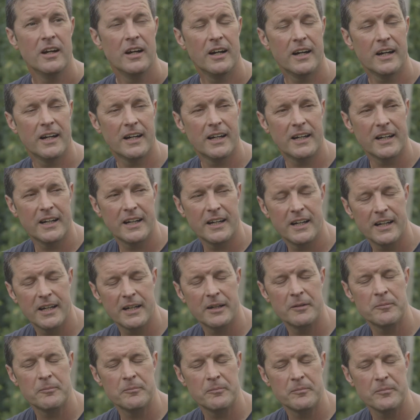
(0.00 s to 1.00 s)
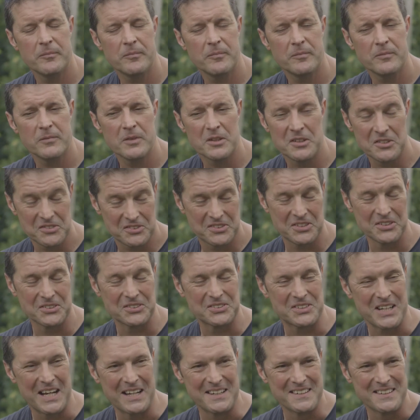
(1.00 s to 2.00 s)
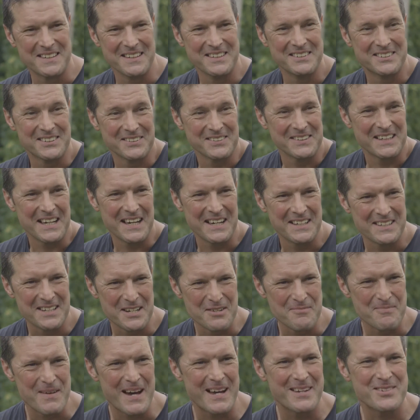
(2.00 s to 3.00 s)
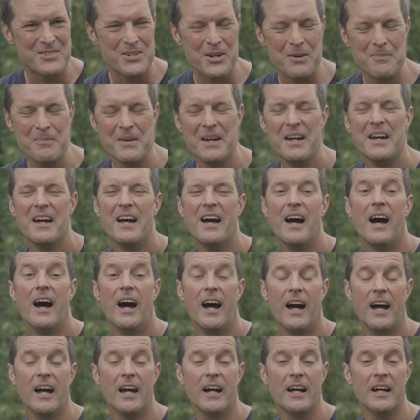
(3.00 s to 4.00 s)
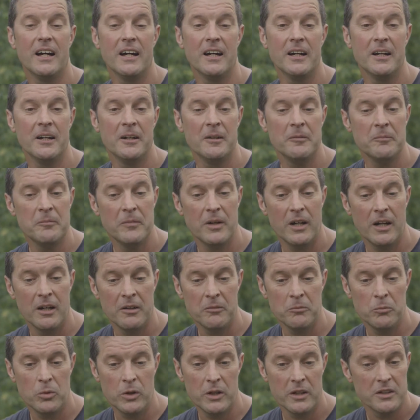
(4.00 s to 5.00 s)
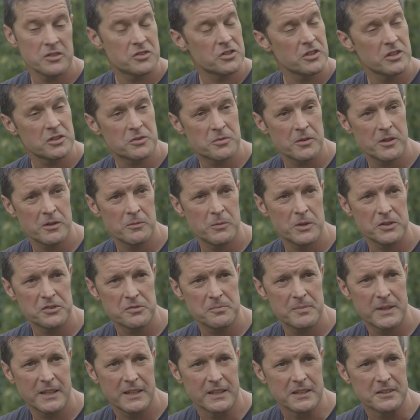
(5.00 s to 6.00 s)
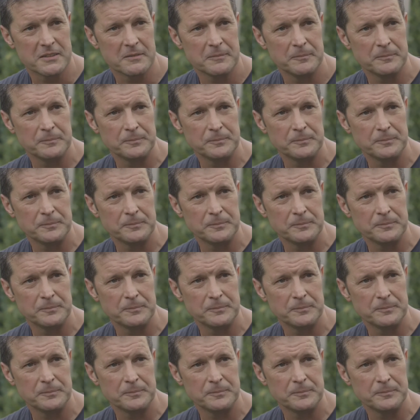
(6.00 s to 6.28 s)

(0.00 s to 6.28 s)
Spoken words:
And it's still standing, so he can't have done a bad job. And we're at Church Farm, Western Beggard.